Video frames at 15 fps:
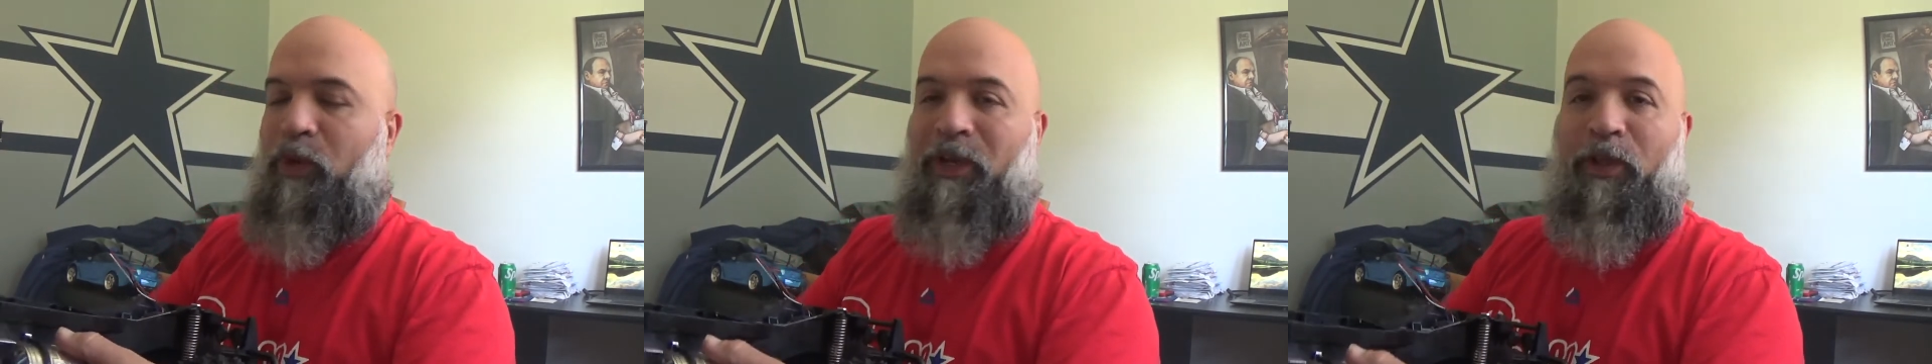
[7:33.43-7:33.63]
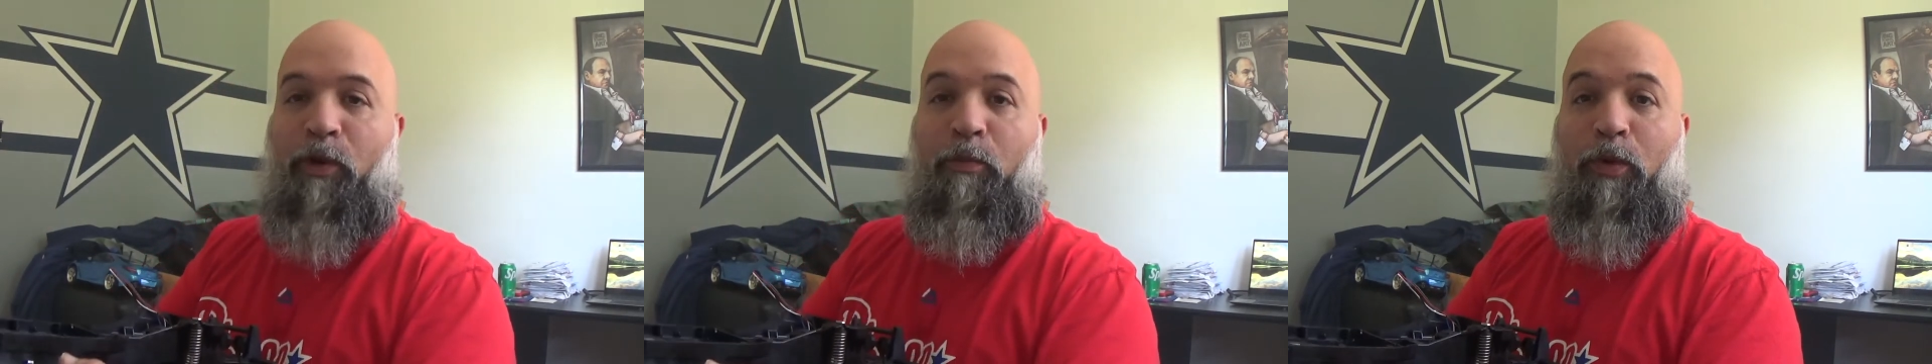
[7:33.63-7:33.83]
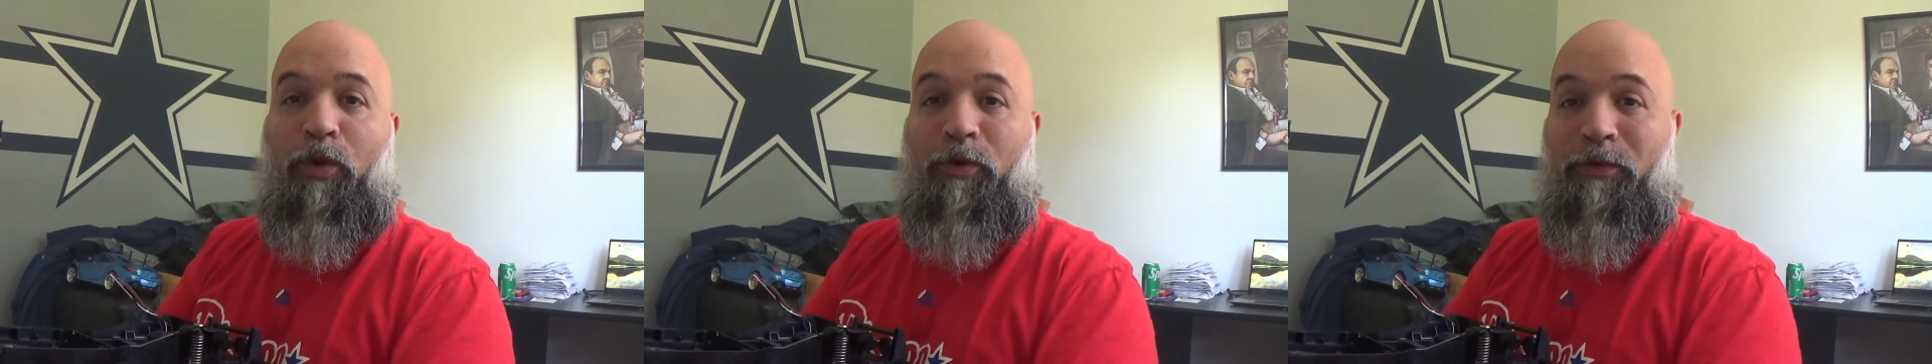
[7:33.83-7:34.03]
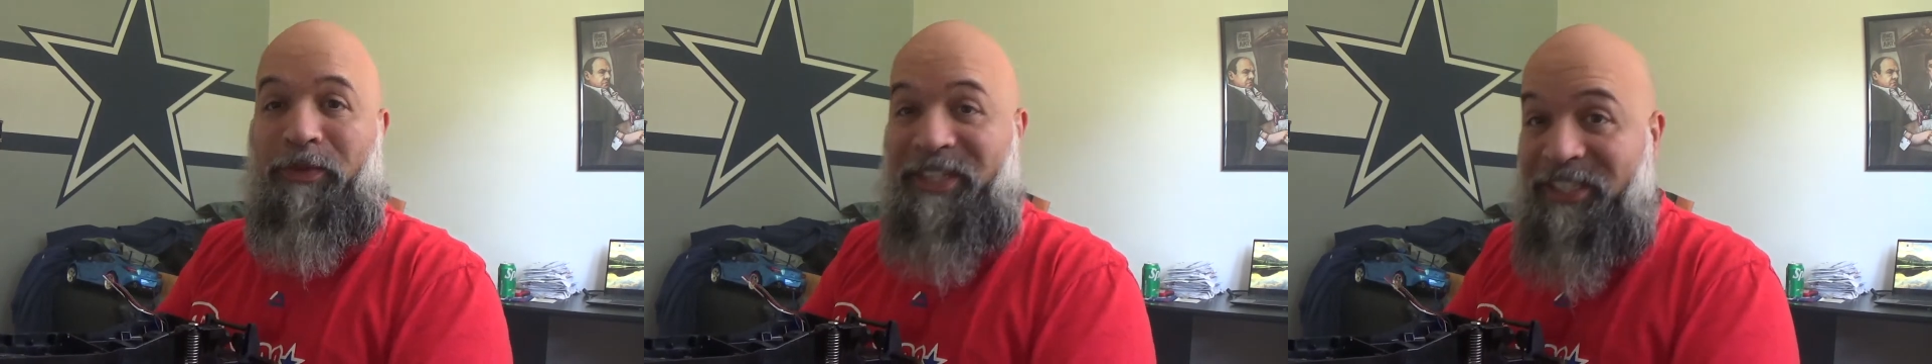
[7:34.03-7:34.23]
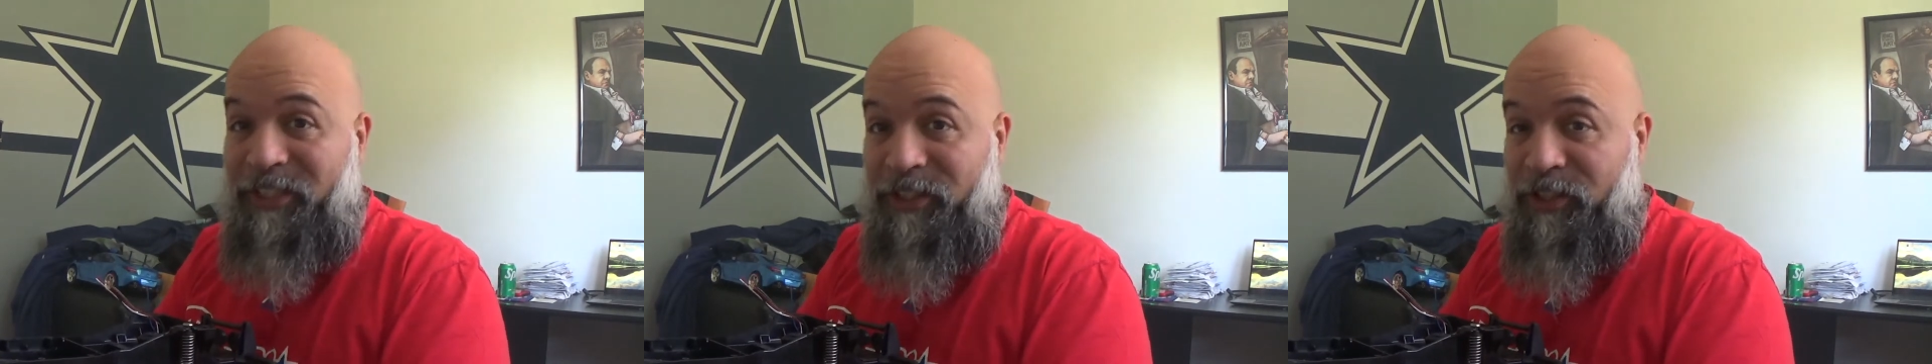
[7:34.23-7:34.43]
little more
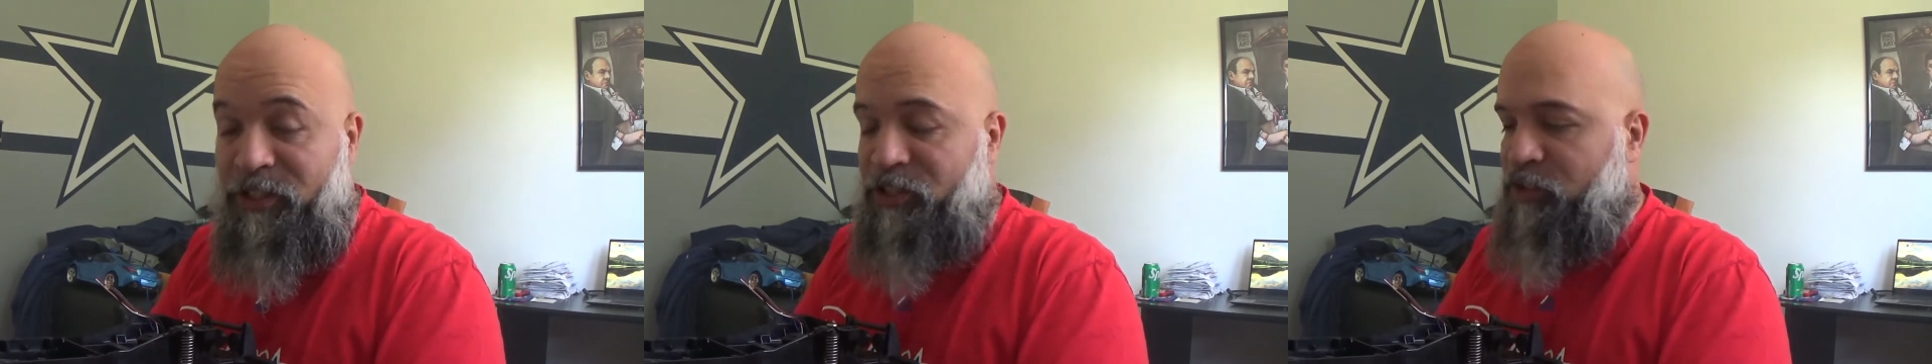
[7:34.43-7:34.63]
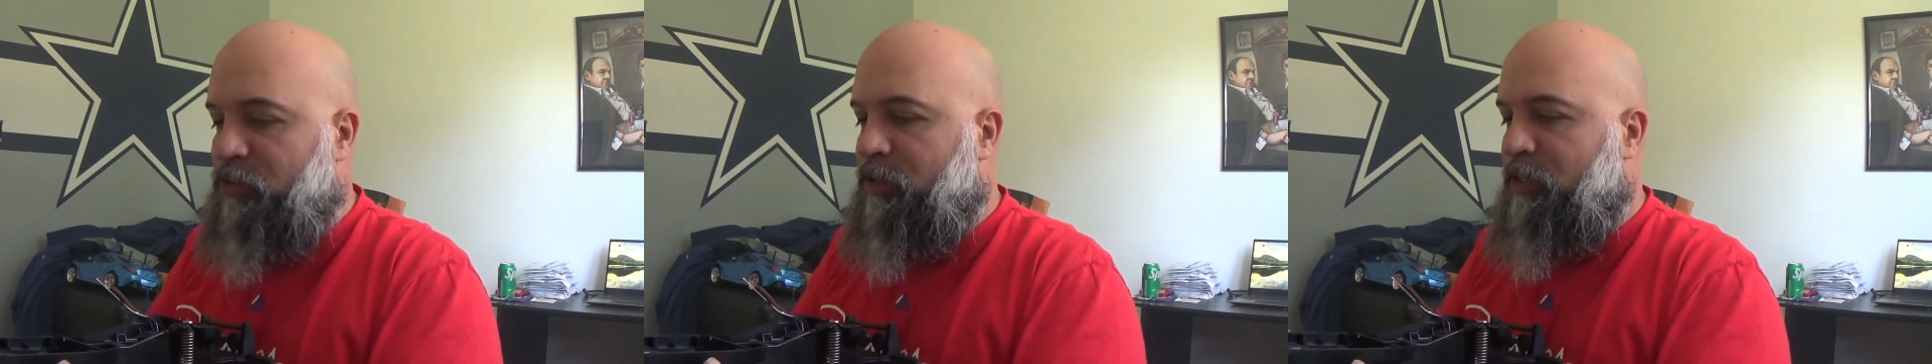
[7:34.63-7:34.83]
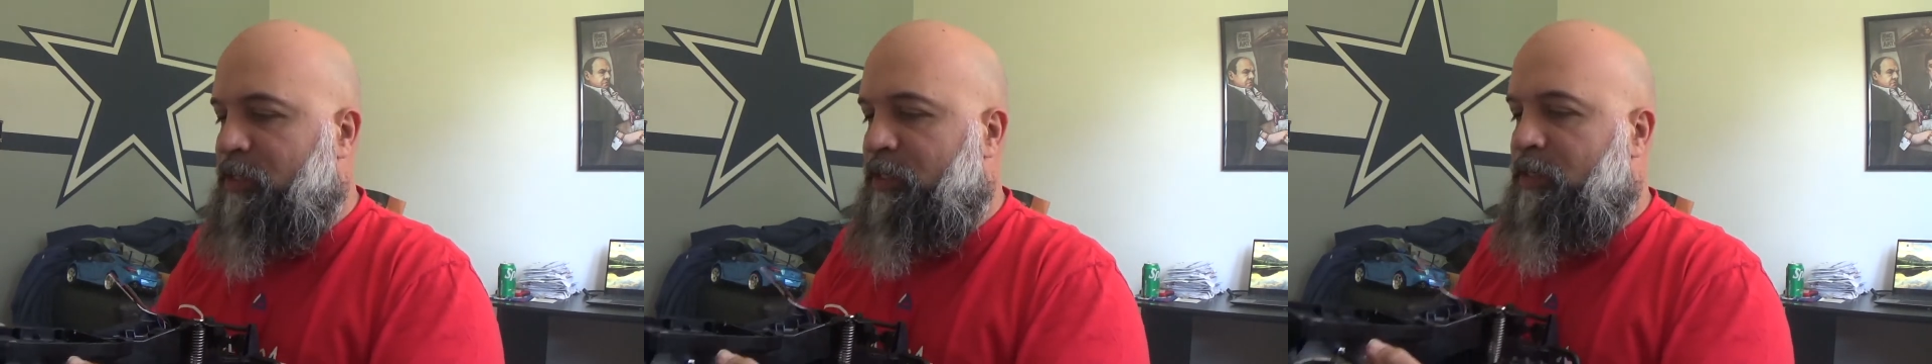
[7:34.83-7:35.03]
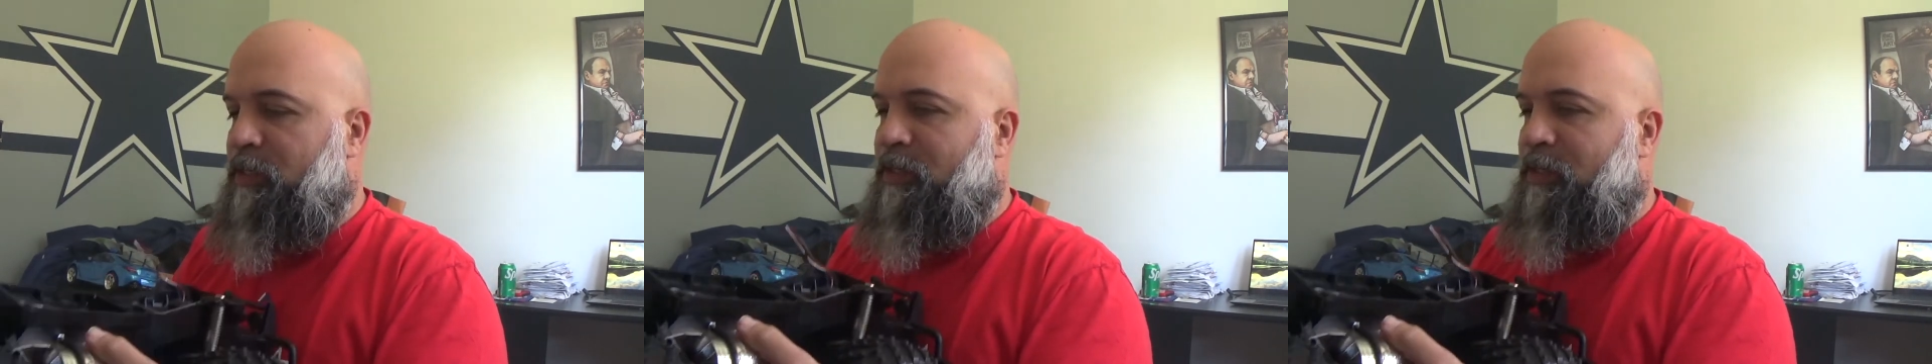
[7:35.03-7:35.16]
research on it,